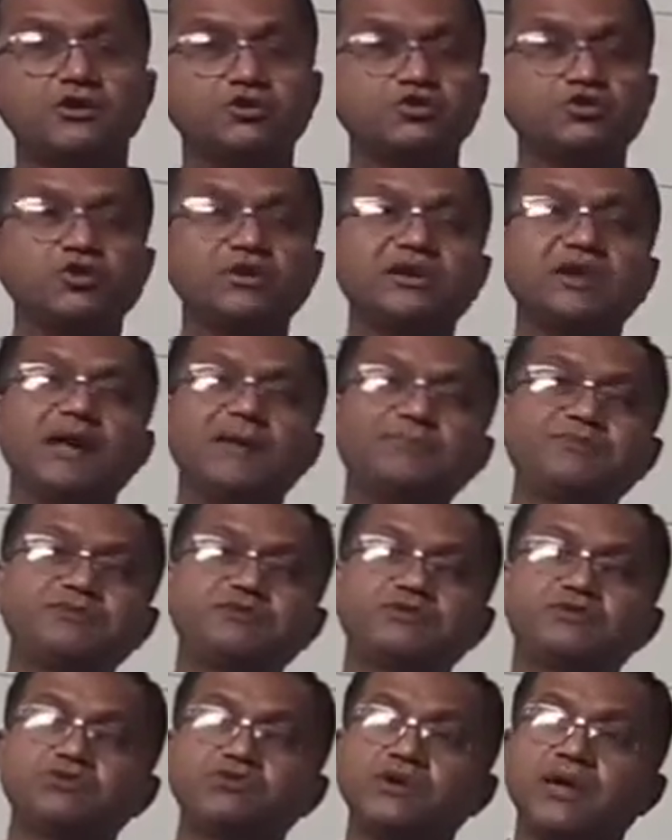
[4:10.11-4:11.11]
to left
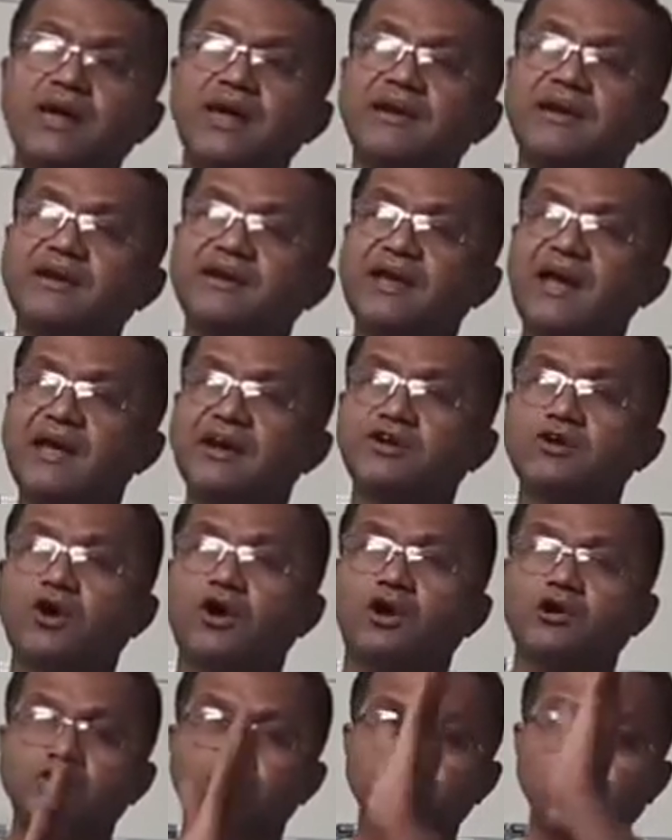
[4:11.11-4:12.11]
and right,
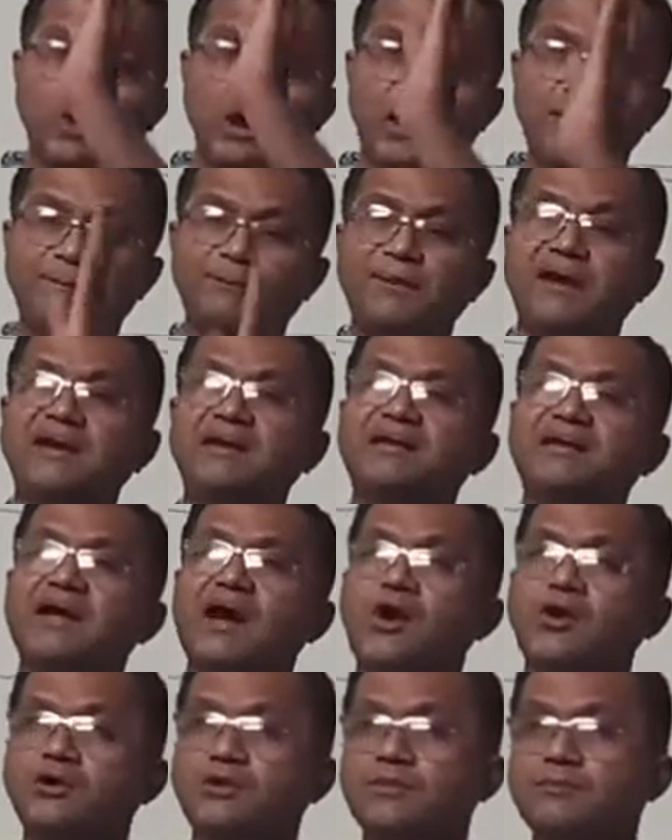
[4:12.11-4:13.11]
or to up and
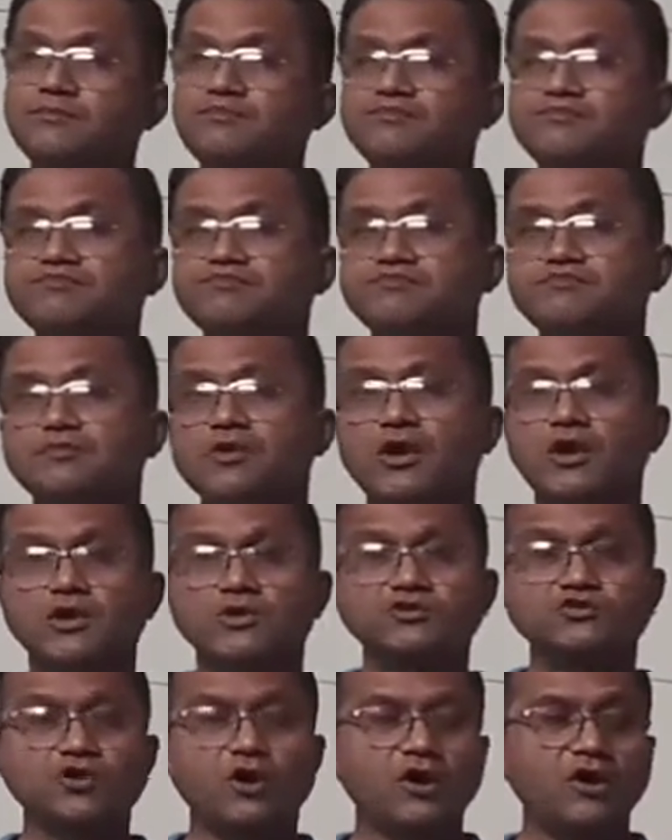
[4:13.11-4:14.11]
down.
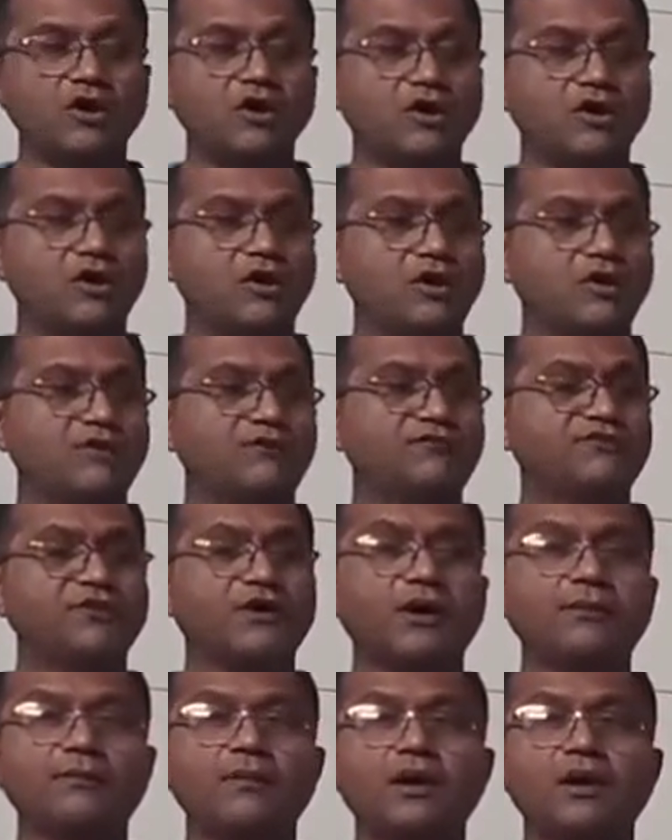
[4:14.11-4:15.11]
So
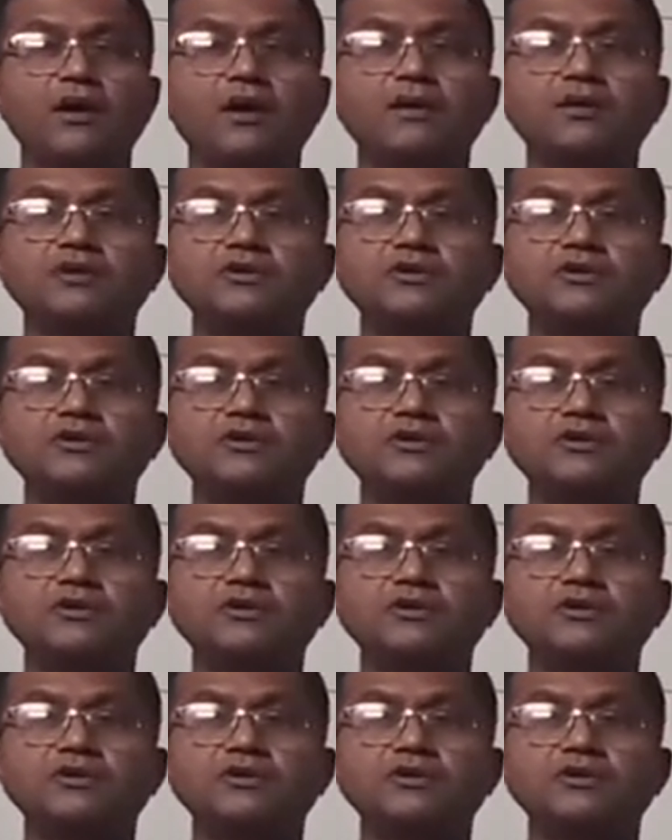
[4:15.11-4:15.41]
from